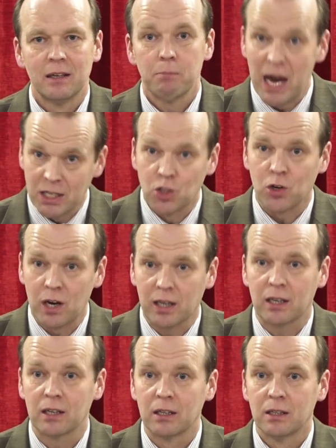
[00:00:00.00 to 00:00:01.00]

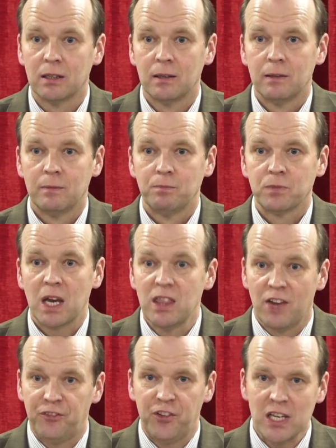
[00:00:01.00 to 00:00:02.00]
Patrick, in
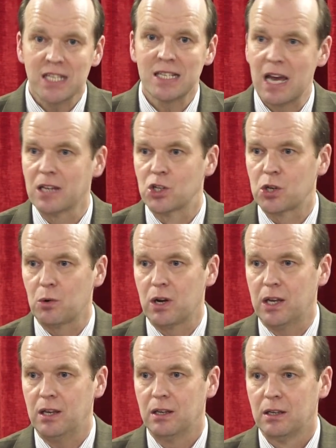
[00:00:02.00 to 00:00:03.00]
the fifth century,